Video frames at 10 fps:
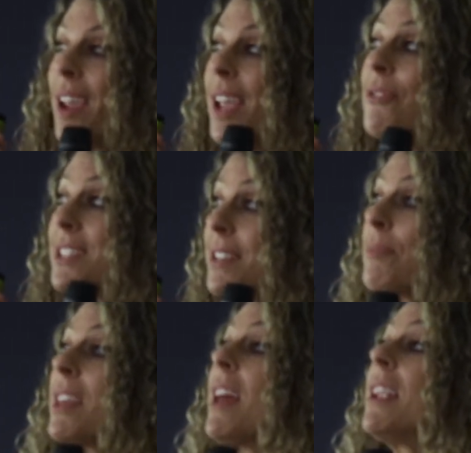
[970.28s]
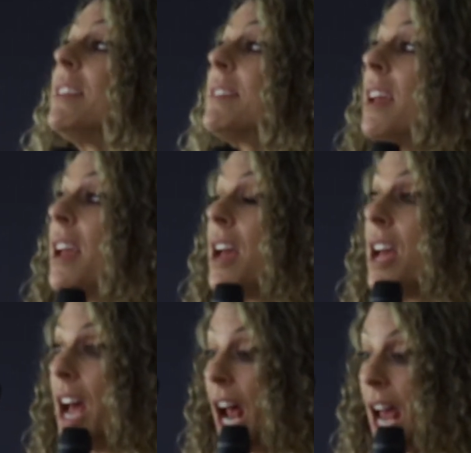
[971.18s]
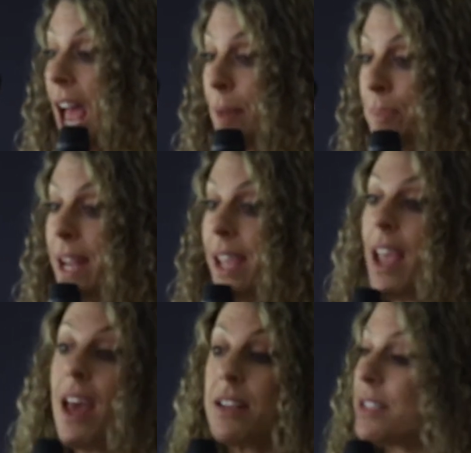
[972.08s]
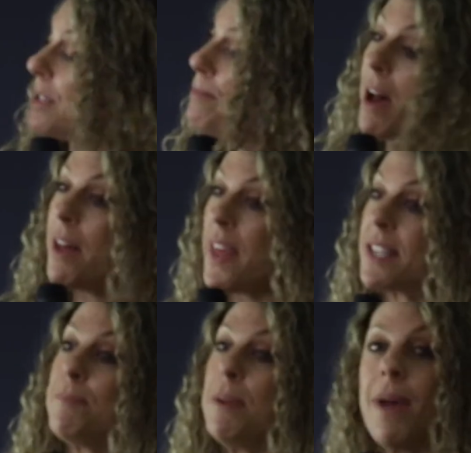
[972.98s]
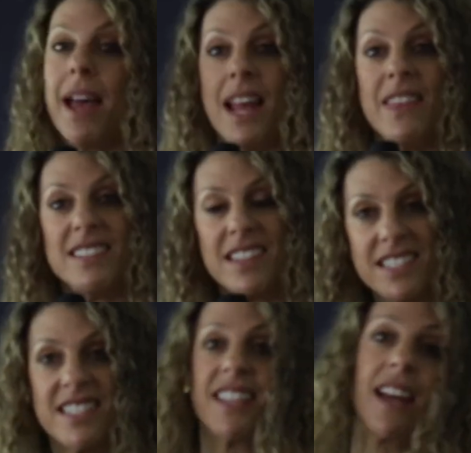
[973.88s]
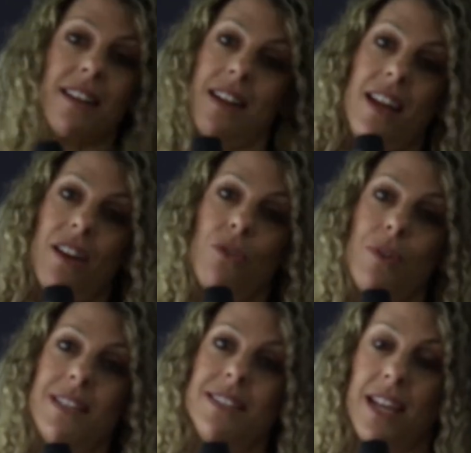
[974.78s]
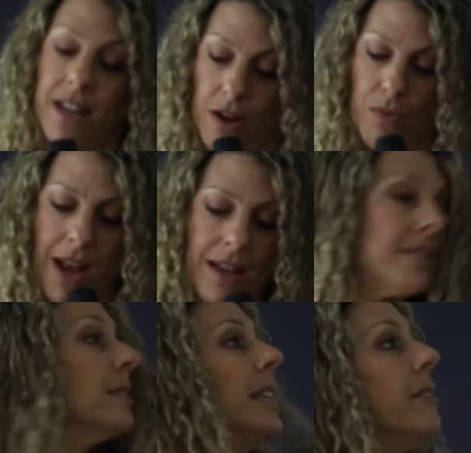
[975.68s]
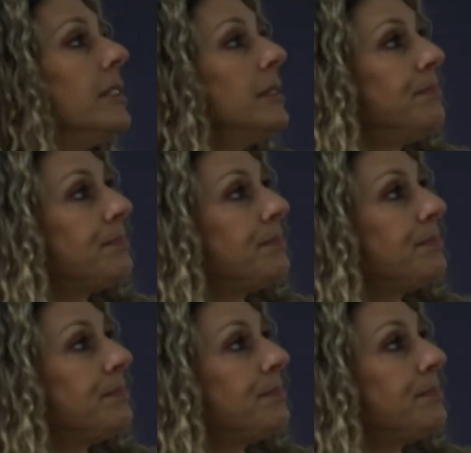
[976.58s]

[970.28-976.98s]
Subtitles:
if it's something that is happening and it's a demand that's been made and there's a sudden increase in arousal level.